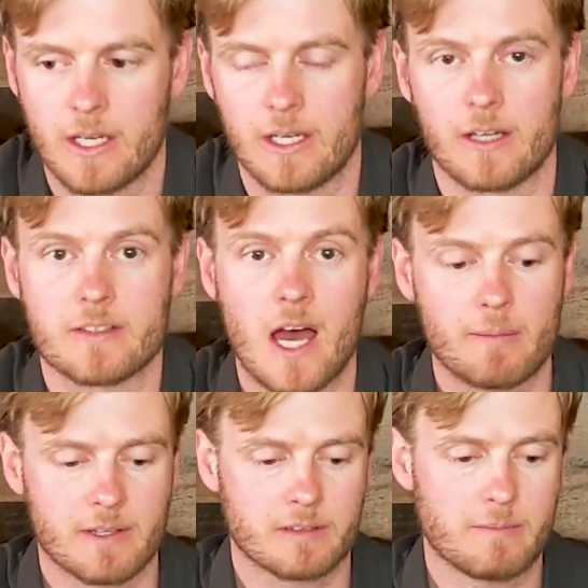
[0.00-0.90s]
And on
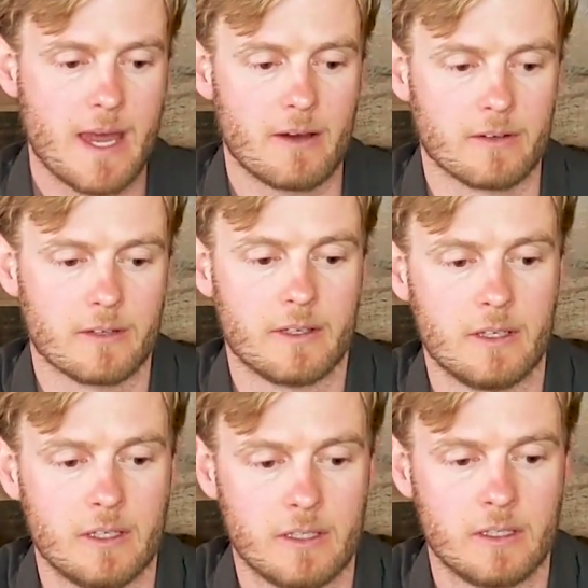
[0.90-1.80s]
top of this mount,
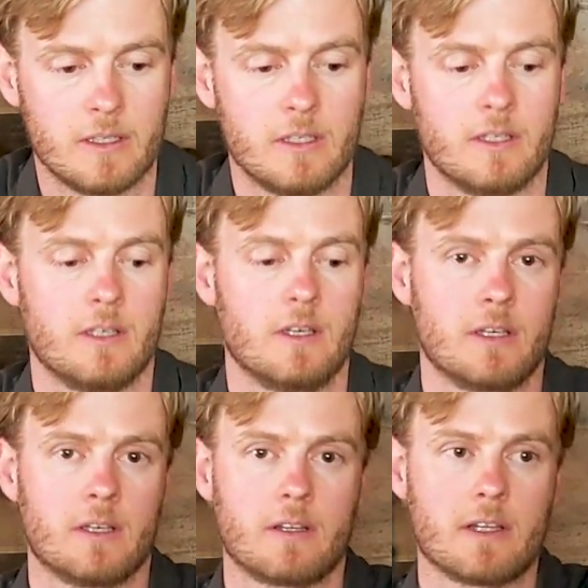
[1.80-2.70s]

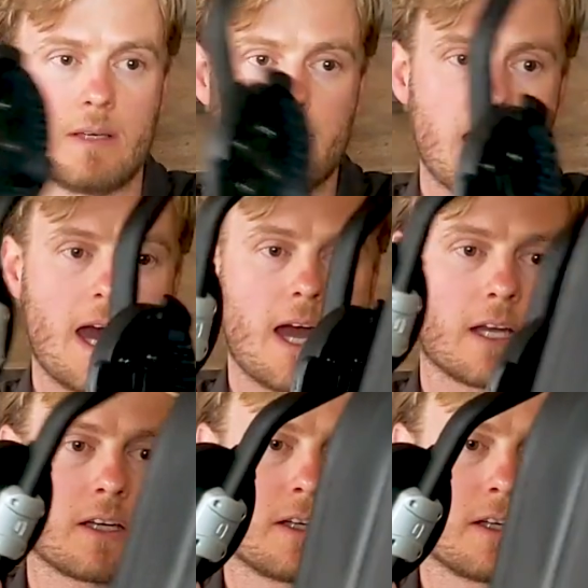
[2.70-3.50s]
the bag